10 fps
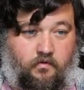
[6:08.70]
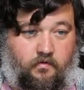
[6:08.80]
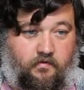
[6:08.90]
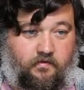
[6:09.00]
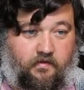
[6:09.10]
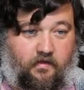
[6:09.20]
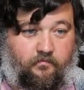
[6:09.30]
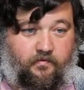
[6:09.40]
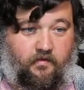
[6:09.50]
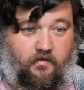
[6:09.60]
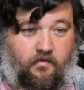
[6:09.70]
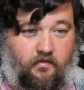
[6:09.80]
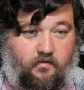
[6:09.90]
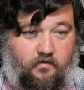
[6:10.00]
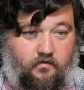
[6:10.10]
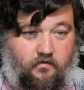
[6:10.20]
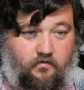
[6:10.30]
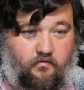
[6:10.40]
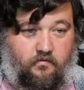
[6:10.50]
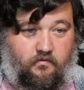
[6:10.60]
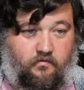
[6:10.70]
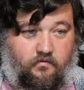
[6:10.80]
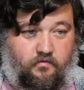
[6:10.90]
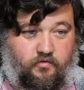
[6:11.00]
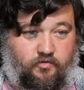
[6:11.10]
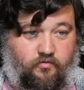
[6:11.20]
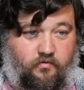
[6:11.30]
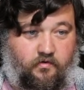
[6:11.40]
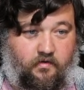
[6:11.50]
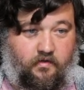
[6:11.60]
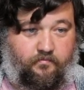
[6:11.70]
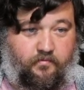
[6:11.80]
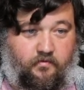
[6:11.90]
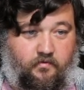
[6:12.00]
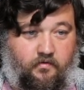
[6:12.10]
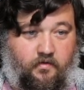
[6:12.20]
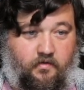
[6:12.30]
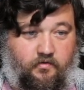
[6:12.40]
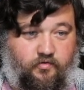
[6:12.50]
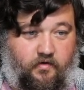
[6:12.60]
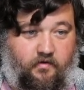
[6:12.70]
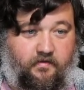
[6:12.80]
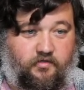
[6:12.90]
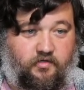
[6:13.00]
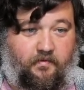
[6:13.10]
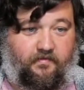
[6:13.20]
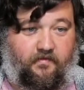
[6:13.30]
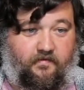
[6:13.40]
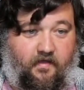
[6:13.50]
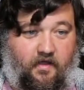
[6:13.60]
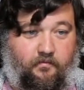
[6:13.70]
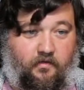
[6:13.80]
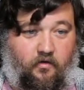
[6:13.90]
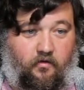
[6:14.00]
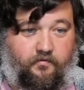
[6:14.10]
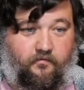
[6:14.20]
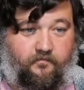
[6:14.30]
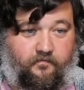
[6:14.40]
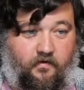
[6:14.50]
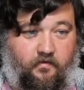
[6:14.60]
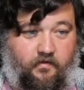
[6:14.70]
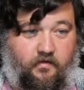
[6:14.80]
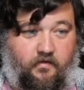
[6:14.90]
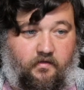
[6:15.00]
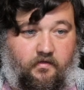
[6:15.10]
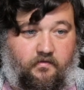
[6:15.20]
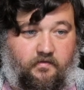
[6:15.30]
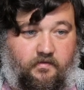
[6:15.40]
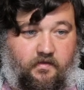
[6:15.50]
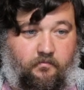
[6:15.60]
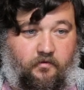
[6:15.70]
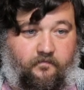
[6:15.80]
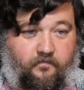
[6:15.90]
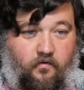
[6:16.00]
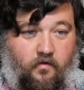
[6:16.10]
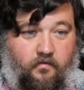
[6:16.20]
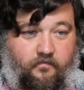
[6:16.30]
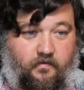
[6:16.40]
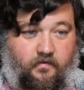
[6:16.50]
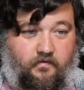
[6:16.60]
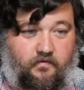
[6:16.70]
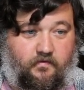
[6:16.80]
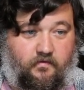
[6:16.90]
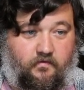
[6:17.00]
Same thing. Shorten it up. Trying to essentially make the timing also fairly similar for all of these.